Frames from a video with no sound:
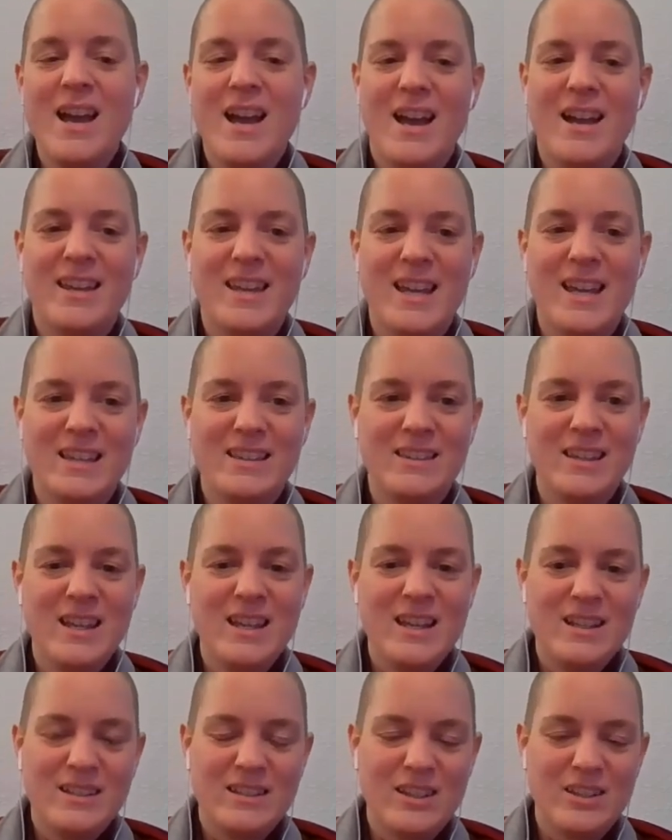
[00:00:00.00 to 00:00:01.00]
Again,
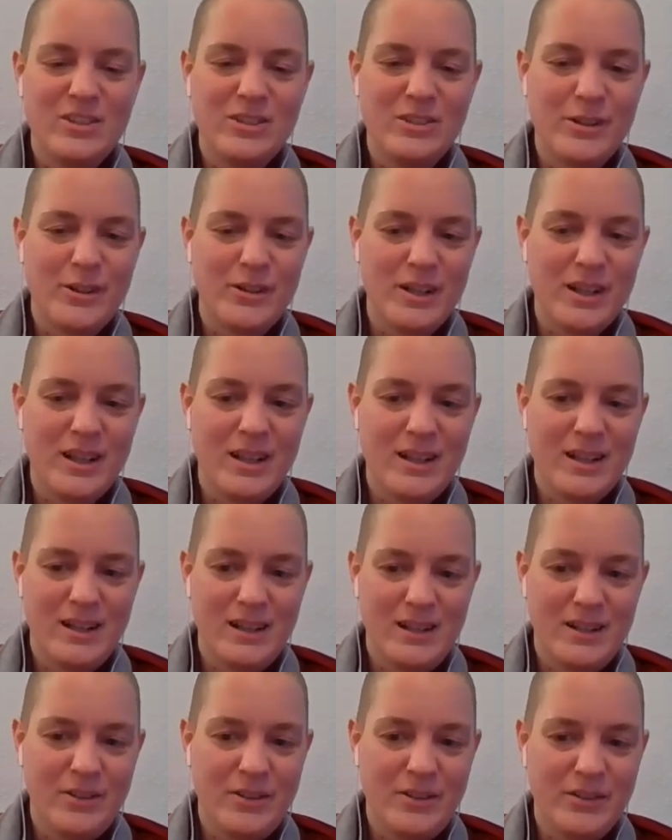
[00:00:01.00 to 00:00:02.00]
this story,
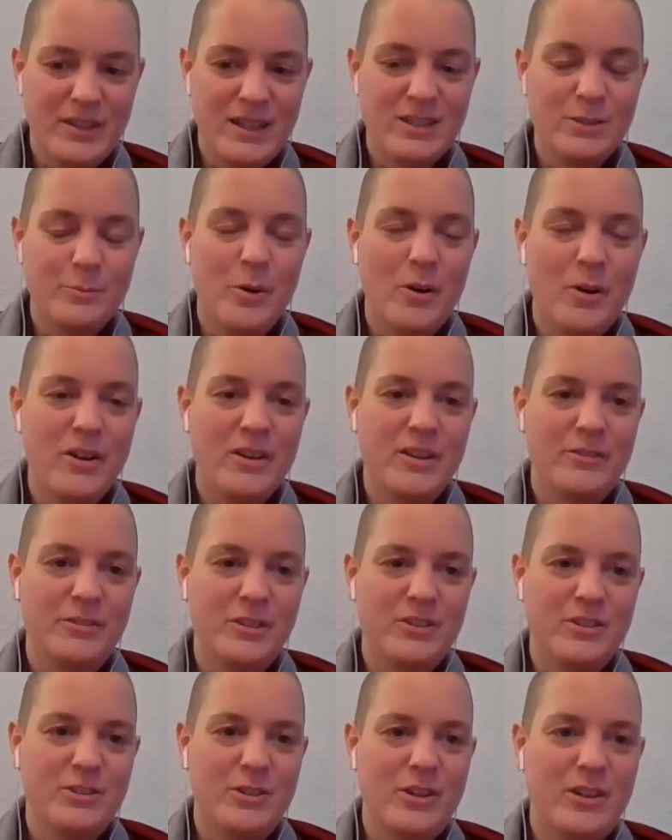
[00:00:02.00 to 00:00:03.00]
or this point of
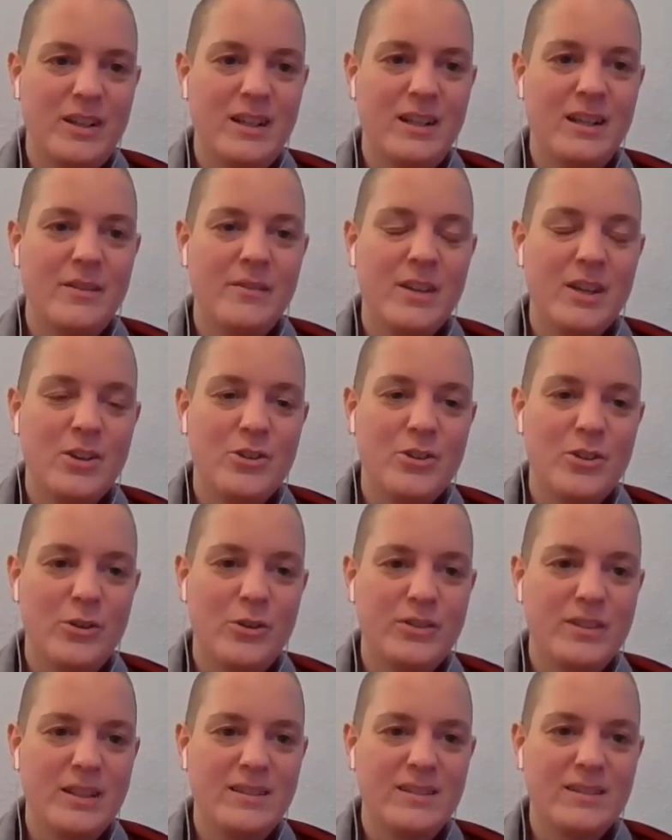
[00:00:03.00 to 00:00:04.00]
the story,
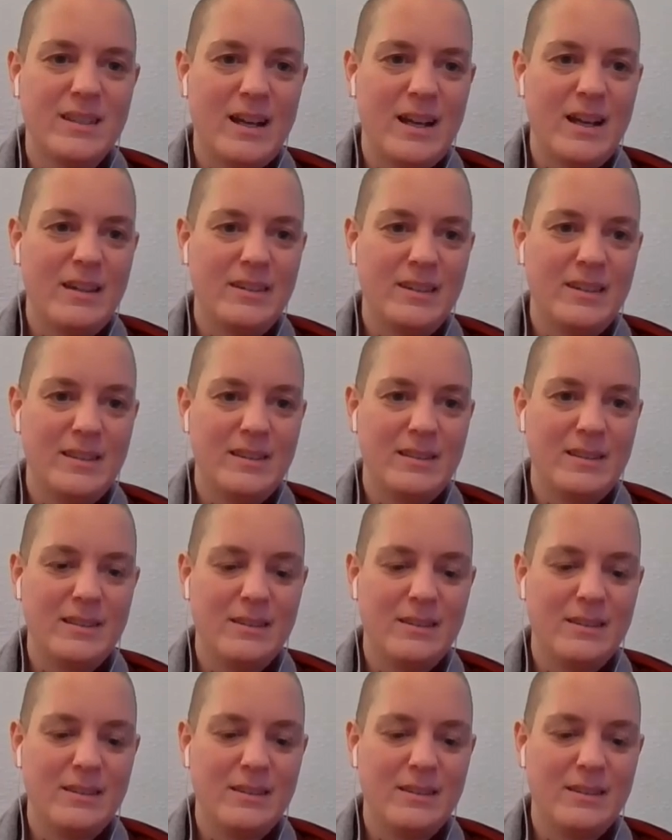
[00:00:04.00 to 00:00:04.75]
shows us that